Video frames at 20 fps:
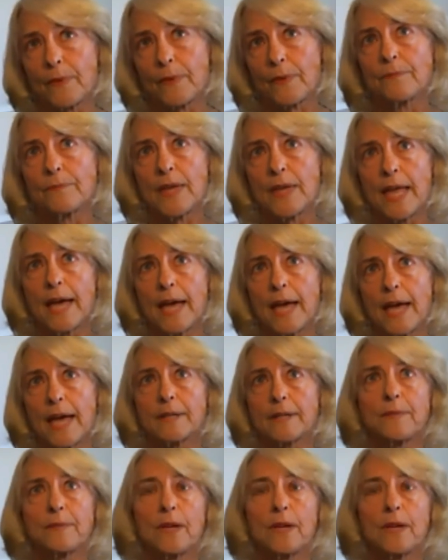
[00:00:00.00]
They have
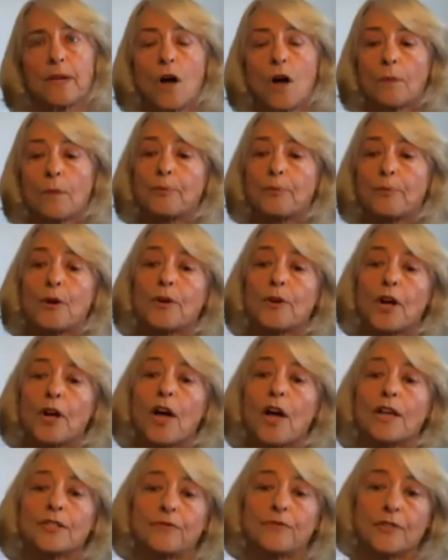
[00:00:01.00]
something called
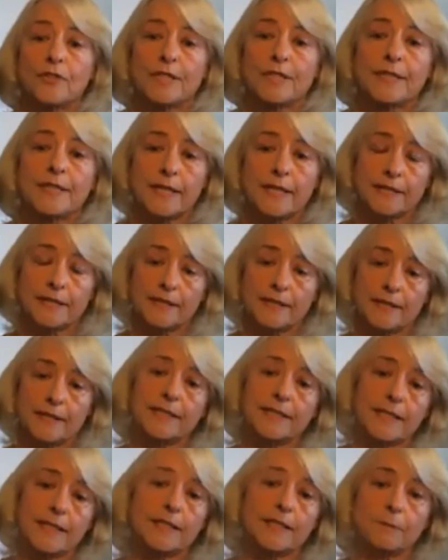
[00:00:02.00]
protocols for disease,
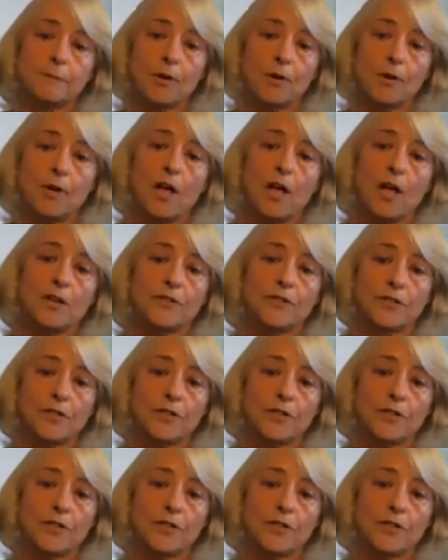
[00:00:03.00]
disease protocols.